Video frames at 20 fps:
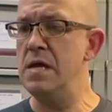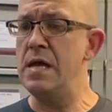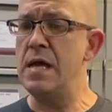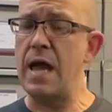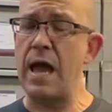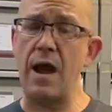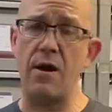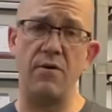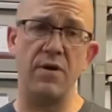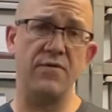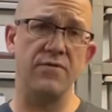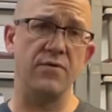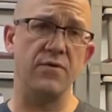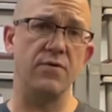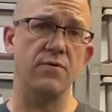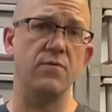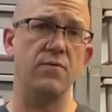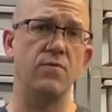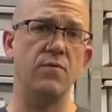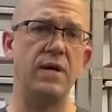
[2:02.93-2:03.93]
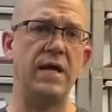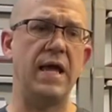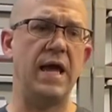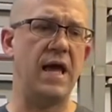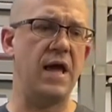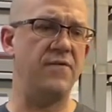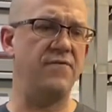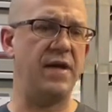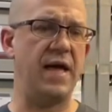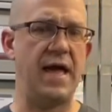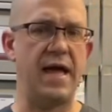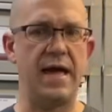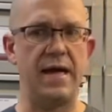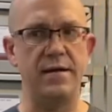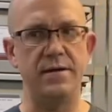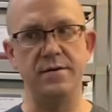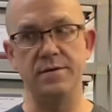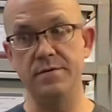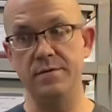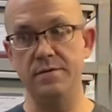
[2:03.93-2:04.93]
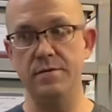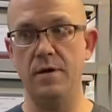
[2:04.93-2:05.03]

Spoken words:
However, we have had